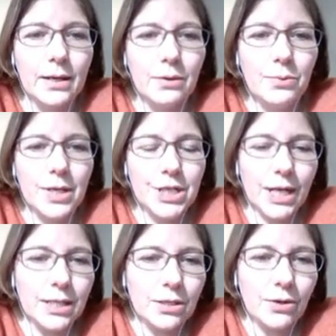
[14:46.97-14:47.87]

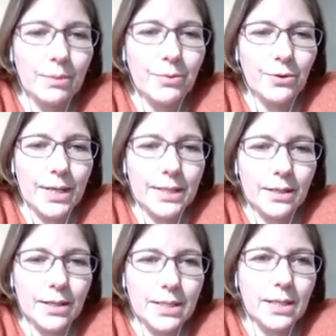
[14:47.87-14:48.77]
Richard and
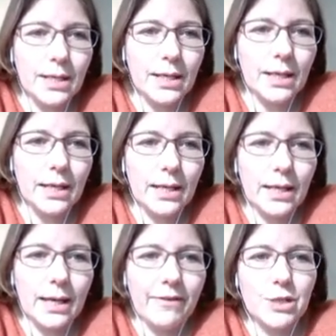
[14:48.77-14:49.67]
collaborators
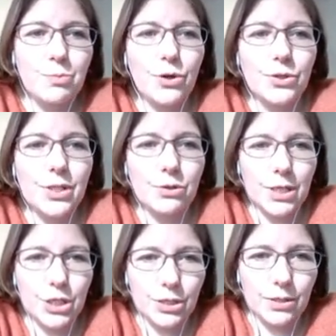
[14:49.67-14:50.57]
have explored this
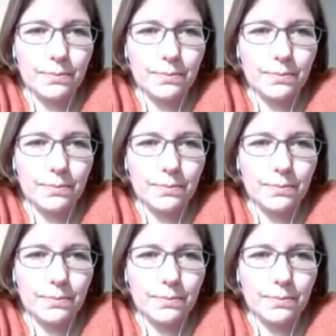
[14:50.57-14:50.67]
question.